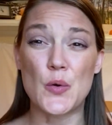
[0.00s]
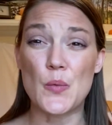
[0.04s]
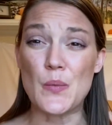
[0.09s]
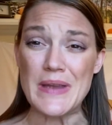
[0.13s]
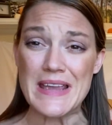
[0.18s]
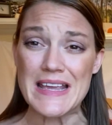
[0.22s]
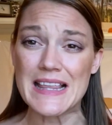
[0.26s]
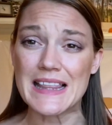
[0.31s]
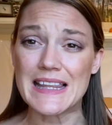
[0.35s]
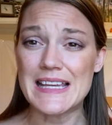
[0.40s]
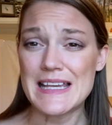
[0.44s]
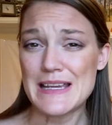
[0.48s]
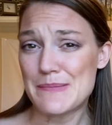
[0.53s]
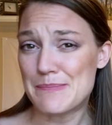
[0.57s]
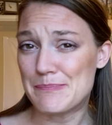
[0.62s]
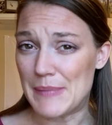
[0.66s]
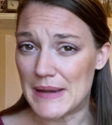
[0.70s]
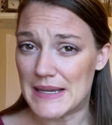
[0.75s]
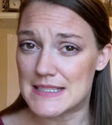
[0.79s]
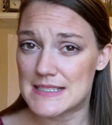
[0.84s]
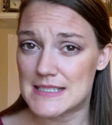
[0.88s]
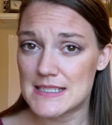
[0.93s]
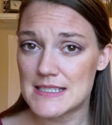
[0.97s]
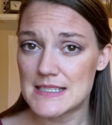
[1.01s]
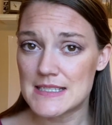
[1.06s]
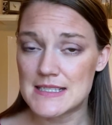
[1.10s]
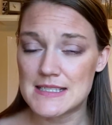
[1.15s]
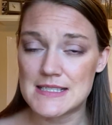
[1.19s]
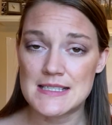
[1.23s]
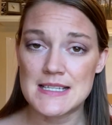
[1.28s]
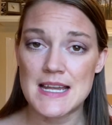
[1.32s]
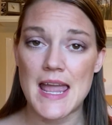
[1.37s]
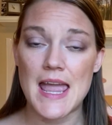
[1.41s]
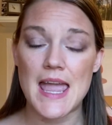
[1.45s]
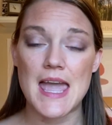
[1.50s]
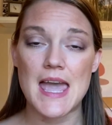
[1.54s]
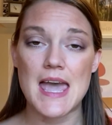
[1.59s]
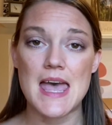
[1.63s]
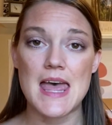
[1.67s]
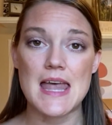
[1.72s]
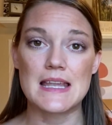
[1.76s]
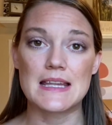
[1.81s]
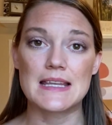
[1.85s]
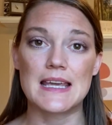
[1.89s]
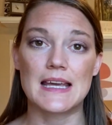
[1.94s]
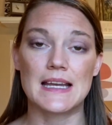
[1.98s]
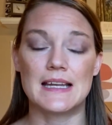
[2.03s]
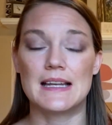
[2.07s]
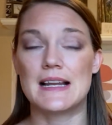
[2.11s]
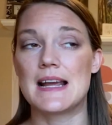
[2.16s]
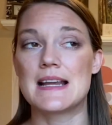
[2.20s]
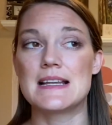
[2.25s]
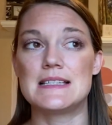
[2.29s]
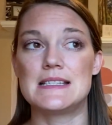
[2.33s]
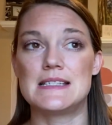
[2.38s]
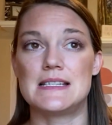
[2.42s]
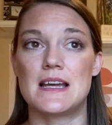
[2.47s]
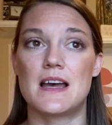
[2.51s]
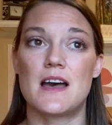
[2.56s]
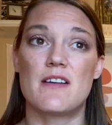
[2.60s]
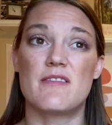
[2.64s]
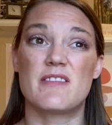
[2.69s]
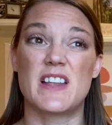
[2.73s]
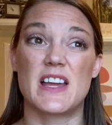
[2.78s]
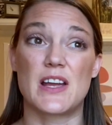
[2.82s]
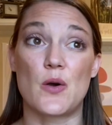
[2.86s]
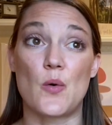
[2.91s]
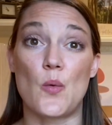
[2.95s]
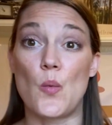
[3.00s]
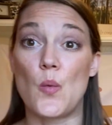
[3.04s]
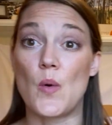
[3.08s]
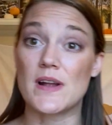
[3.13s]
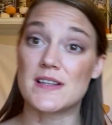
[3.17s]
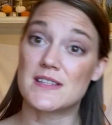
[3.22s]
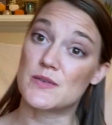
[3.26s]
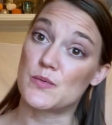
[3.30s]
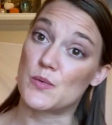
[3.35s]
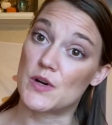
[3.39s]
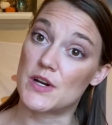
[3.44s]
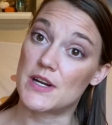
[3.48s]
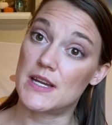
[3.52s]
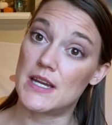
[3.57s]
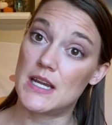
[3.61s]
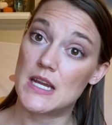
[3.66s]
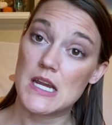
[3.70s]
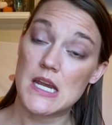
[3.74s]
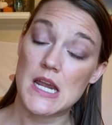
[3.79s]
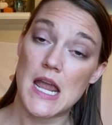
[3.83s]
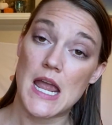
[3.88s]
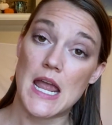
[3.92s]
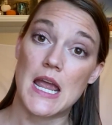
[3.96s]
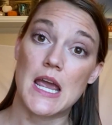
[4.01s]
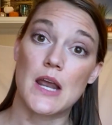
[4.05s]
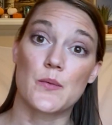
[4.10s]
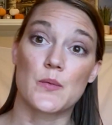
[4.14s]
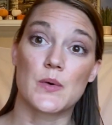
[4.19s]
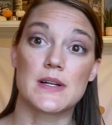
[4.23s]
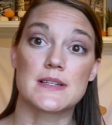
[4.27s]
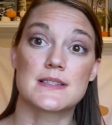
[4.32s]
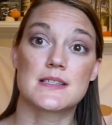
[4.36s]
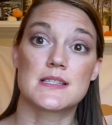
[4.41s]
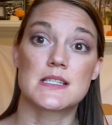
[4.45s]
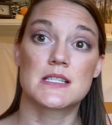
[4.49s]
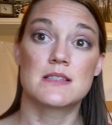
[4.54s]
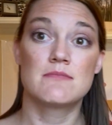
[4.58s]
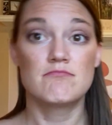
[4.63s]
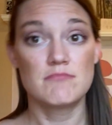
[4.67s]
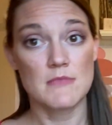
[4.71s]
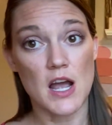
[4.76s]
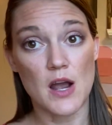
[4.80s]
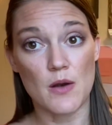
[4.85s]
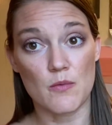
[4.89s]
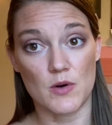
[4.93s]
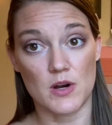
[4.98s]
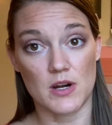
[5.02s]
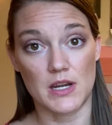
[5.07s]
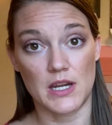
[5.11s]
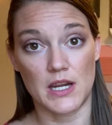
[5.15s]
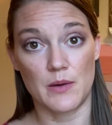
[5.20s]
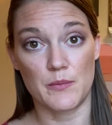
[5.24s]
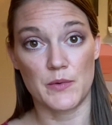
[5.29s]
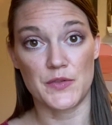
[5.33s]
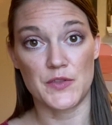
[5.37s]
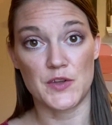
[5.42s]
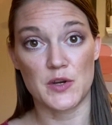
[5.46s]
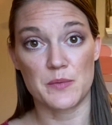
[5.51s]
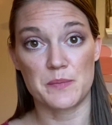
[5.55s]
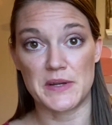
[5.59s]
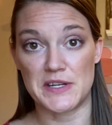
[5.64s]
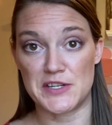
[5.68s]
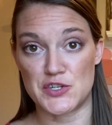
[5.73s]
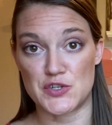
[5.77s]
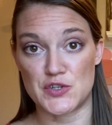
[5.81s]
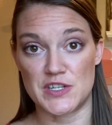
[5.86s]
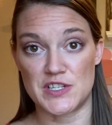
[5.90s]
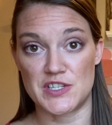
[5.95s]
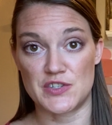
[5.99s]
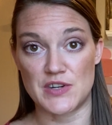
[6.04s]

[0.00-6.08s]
weekly basis and get an idea of like what's working and what's not working with your Pinterest